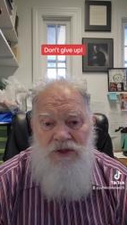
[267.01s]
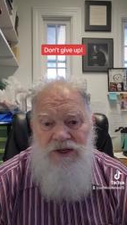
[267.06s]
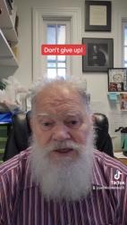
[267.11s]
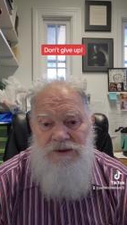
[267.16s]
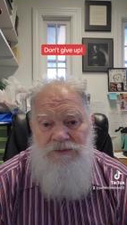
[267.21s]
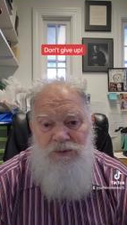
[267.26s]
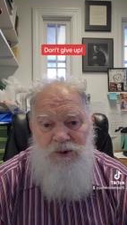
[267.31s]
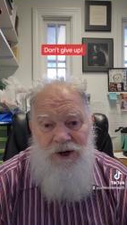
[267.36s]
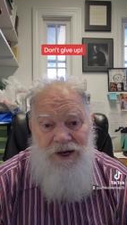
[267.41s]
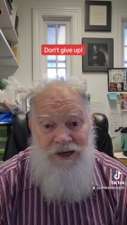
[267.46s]

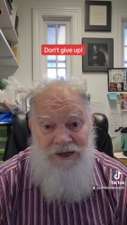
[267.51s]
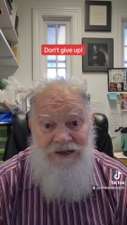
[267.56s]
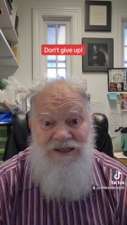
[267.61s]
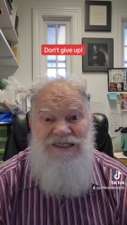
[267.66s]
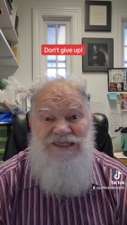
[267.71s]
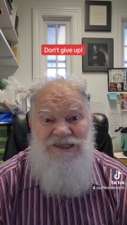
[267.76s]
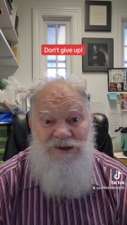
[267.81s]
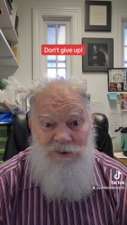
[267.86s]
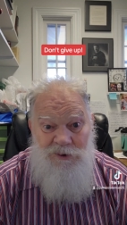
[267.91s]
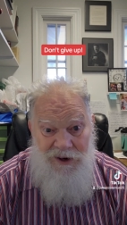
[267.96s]
this brick into
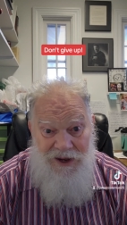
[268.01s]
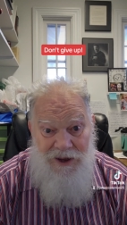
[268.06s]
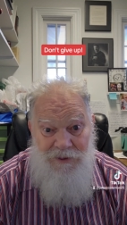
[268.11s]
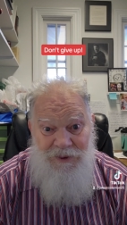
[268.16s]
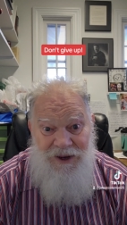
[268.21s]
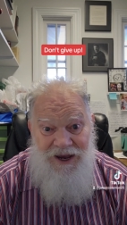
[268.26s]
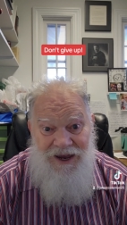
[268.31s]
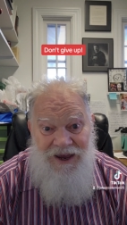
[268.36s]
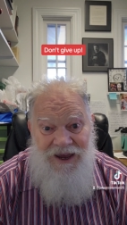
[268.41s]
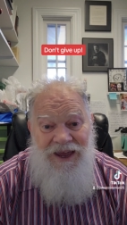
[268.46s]

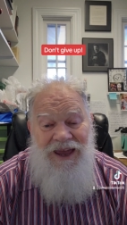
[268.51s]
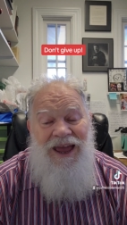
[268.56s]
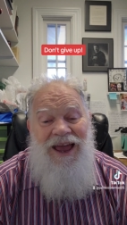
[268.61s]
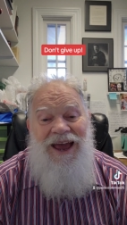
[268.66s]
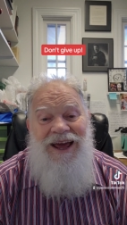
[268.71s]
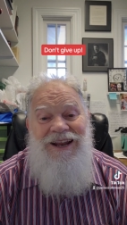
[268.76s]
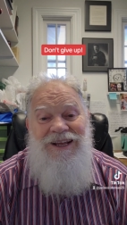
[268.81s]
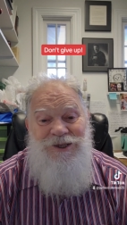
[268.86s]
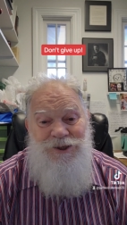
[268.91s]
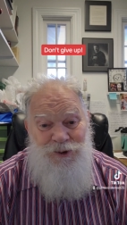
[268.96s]
ceramic
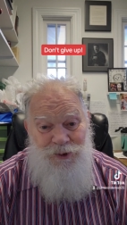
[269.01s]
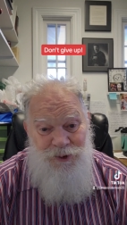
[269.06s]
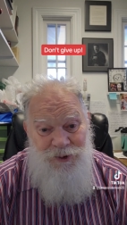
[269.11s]
and it's